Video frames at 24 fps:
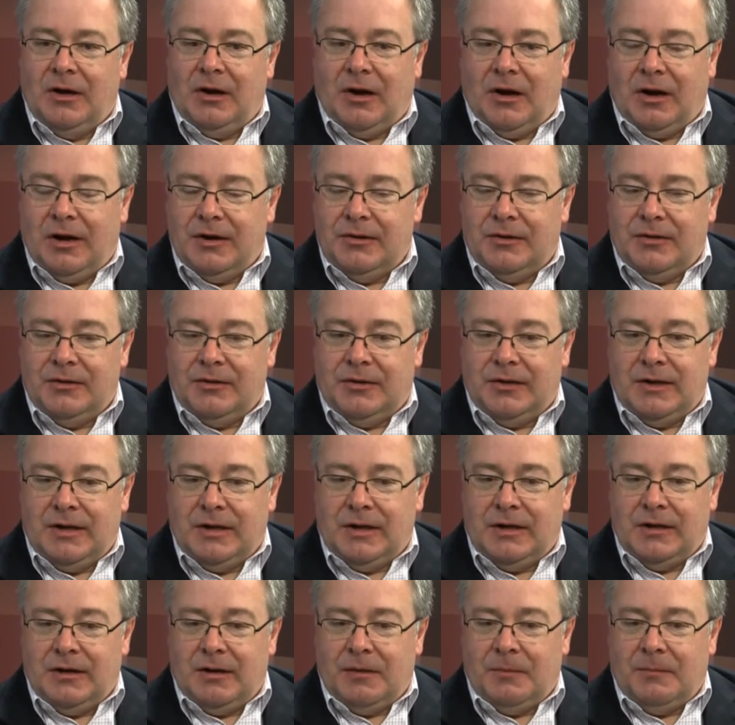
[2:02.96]
either
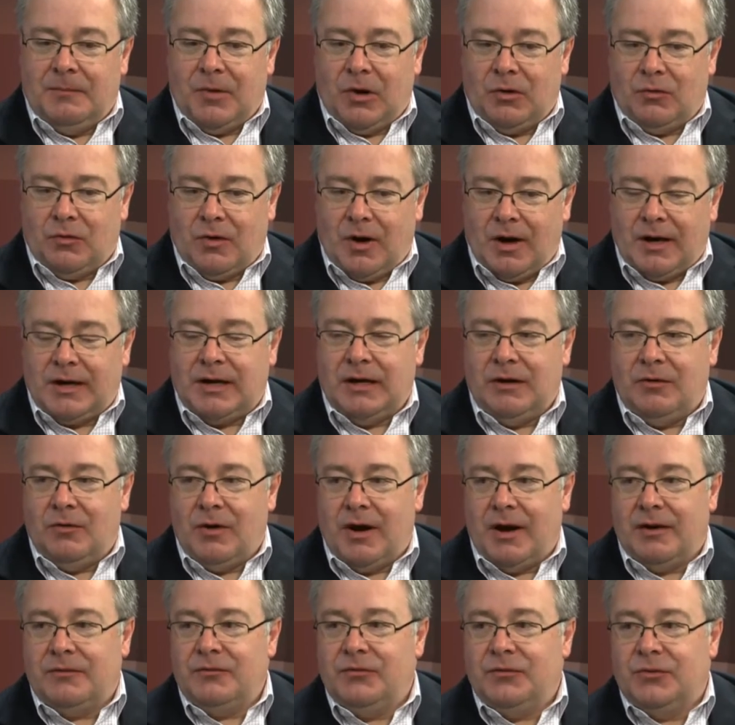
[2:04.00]
the Iraqi
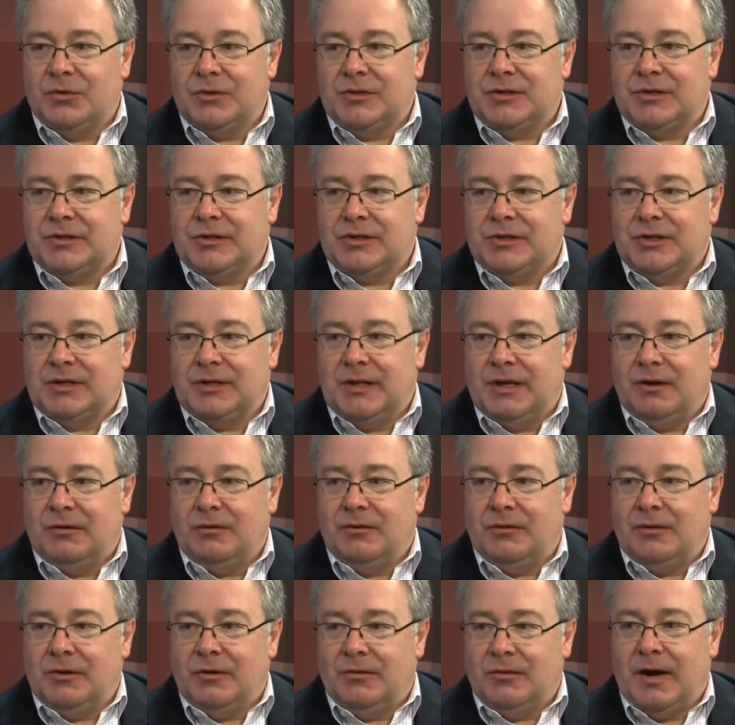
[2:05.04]
ground forces and
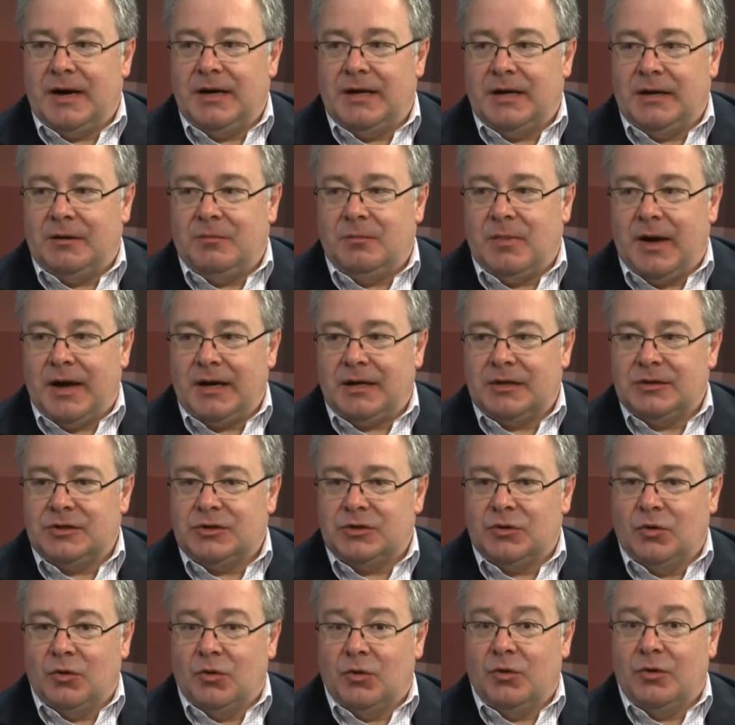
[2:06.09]
their Iranian backers
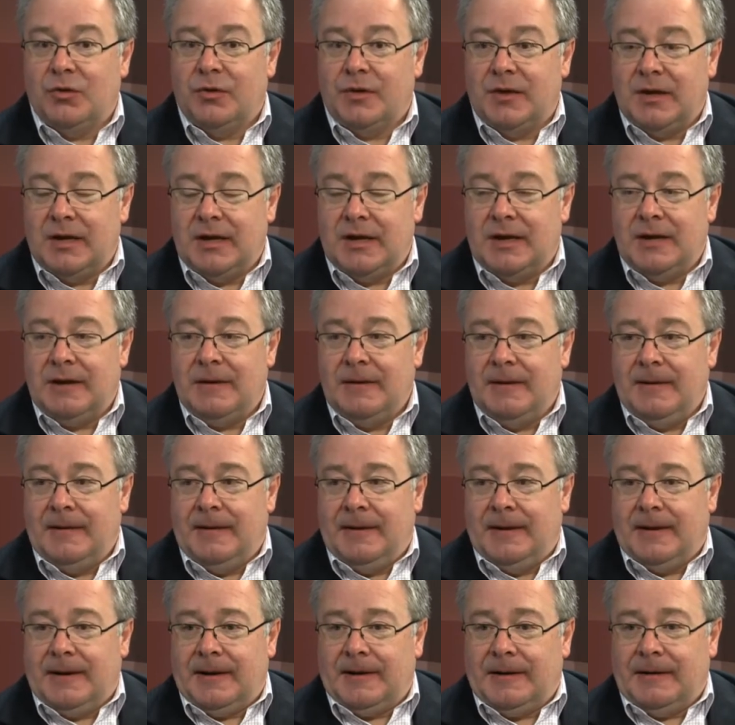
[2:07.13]
or the
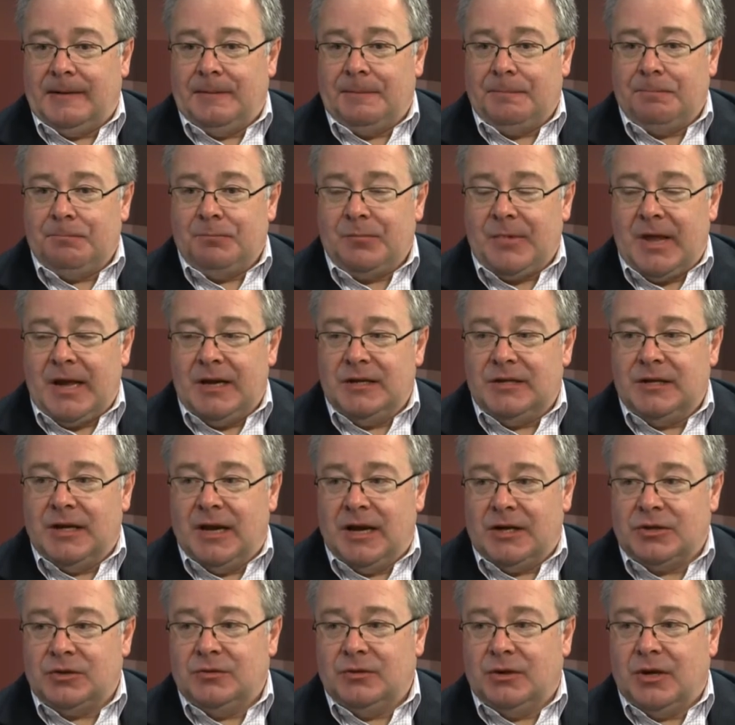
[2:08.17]

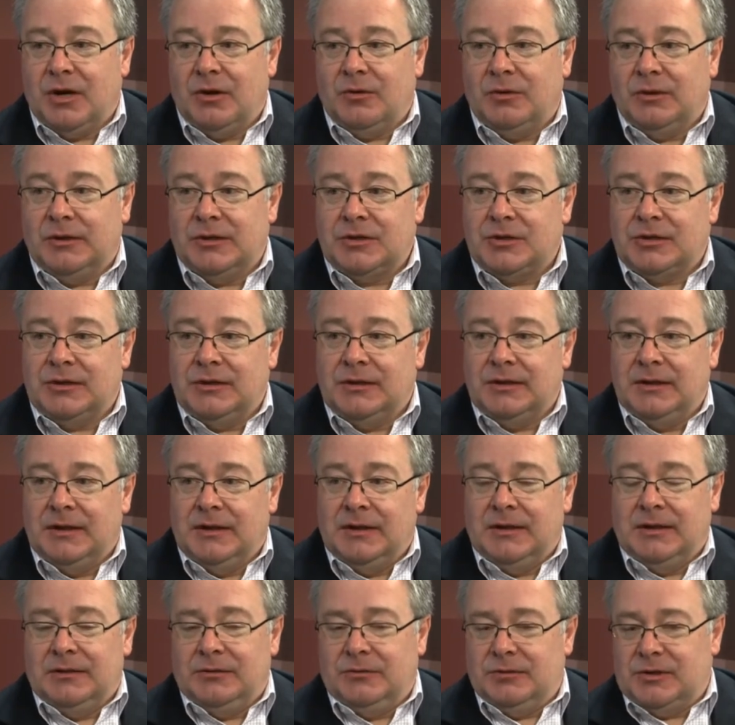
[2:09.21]
international coalition,
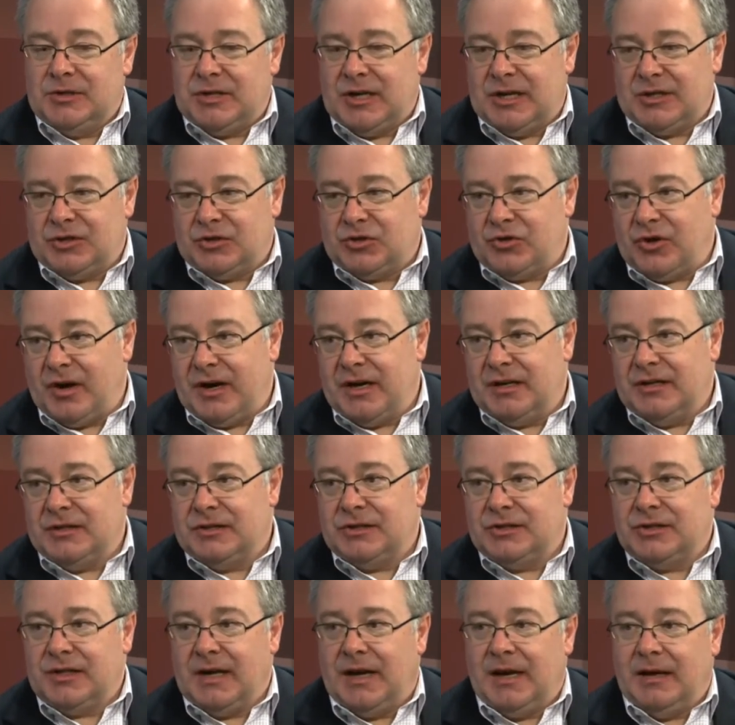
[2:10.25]
which has
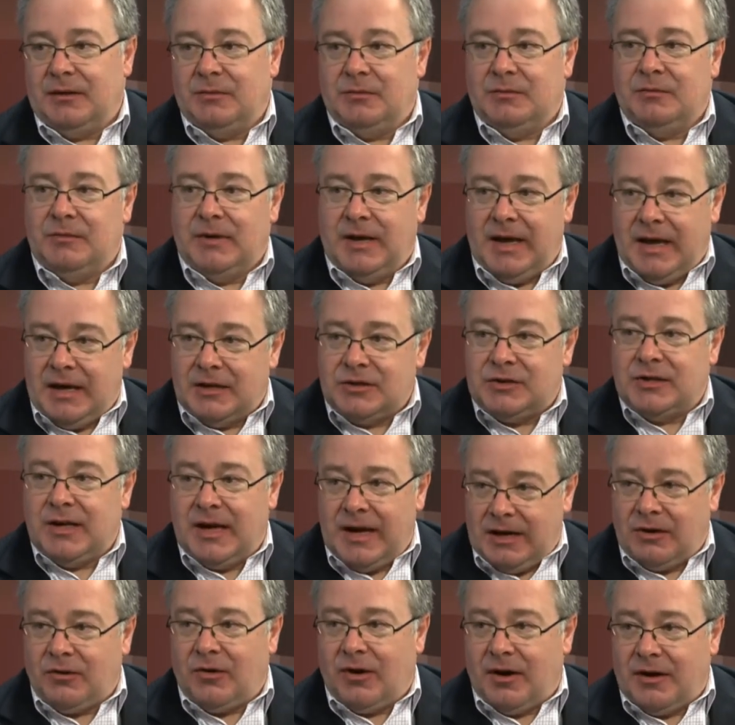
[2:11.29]
trainers and
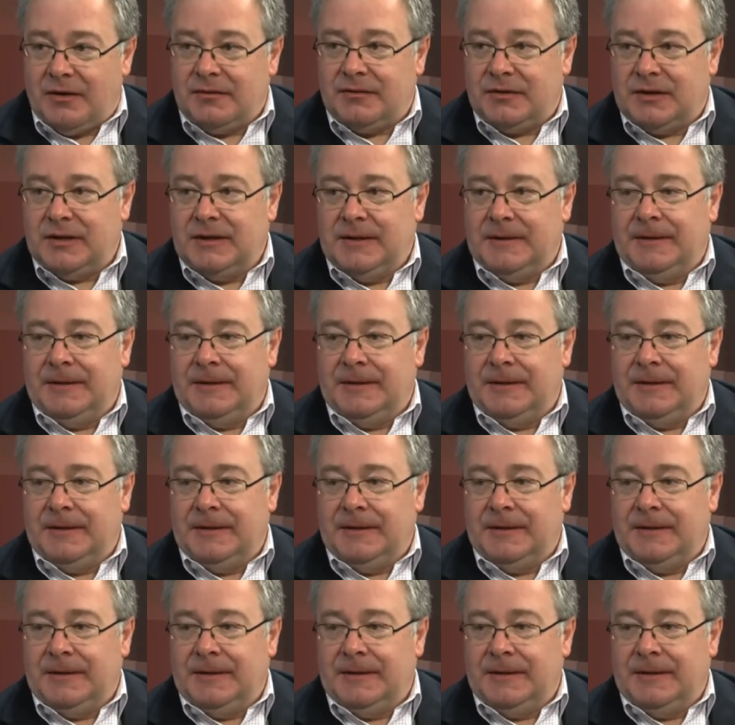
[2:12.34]
aircraft.